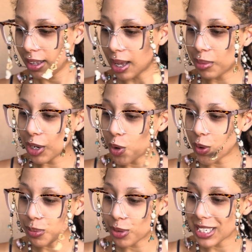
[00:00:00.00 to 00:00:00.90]
I'm going to
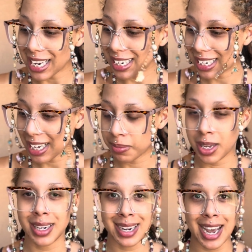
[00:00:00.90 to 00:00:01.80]
quit pretending I'm
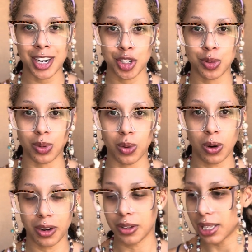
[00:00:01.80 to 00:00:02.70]
not an actual
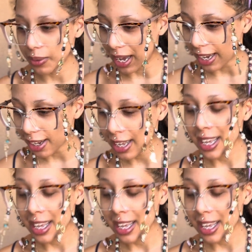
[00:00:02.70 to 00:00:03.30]
oracle, okay?